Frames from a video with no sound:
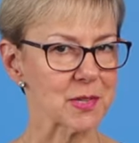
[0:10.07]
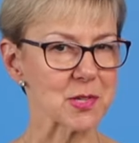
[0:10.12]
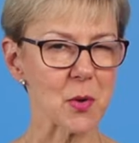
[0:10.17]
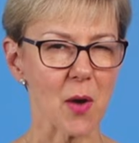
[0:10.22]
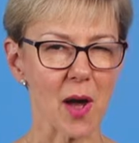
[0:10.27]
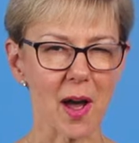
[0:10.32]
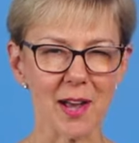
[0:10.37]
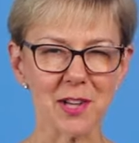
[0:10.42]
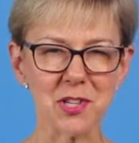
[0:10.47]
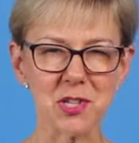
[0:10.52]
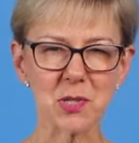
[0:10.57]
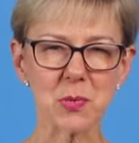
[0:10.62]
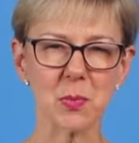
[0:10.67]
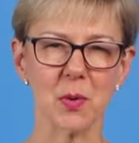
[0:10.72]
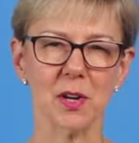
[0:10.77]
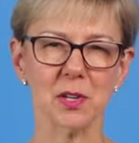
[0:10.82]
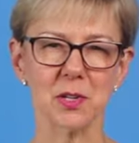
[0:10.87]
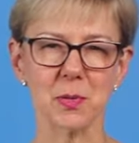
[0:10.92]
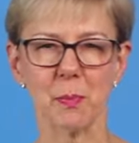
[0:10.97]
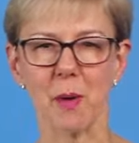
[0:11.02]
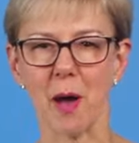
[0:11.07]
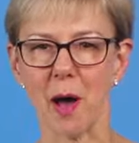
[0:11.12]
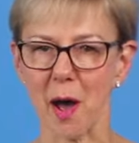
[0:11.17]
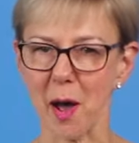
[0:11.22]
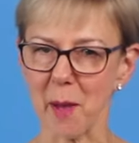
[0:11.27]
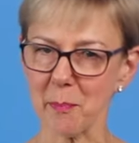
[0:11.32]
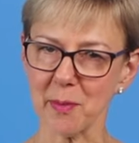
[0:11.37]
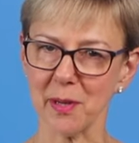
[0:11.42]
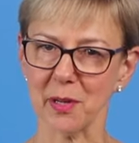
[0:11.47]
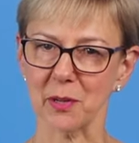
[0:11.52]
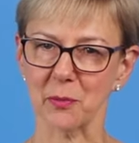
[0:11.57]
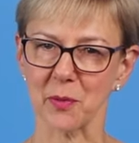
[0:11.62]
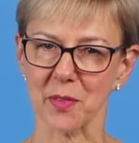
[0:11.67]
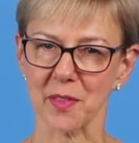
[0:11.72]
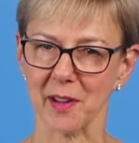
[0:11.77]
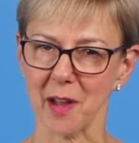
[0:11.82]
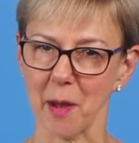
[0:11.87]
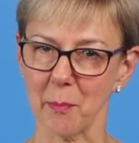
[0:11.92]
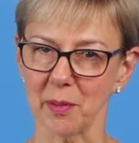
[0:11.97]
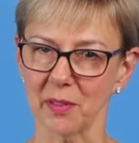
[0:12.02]
So I just wanted to pop in with
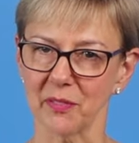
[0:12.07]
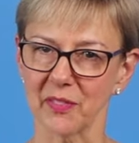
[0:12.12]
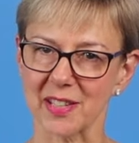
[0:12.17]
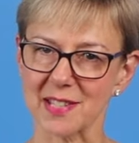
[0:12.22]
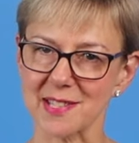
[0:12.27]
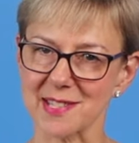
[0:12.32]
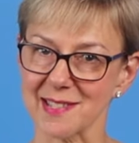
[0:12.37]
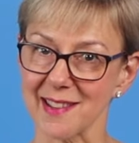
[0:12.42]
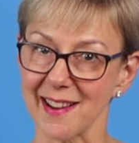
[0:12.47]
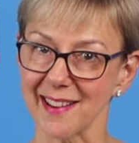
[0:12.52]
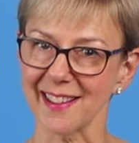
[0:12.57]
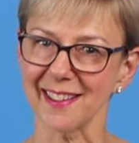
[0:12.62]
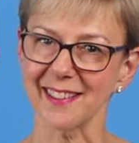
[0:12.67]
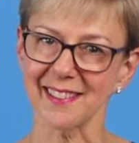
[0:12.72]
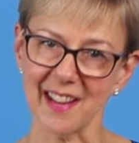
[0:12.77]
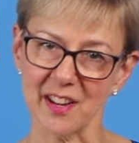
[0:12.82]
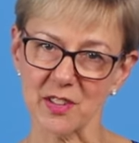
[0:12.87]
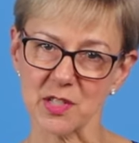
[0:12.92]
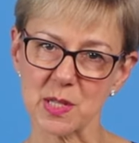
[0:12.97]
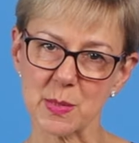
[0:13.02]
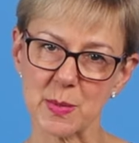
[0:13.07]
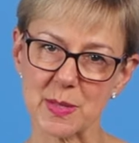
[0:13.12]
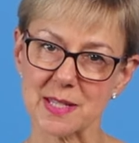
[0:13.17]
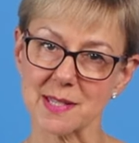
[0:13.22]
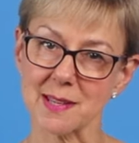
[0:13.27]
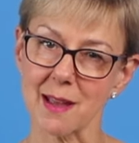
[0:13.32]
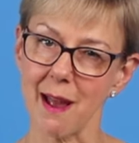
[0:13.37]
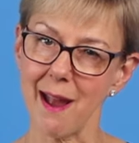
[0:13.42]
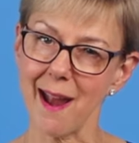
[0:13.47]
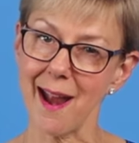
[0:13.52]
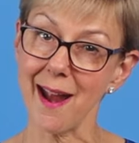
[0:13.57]
a couple of exciting announcements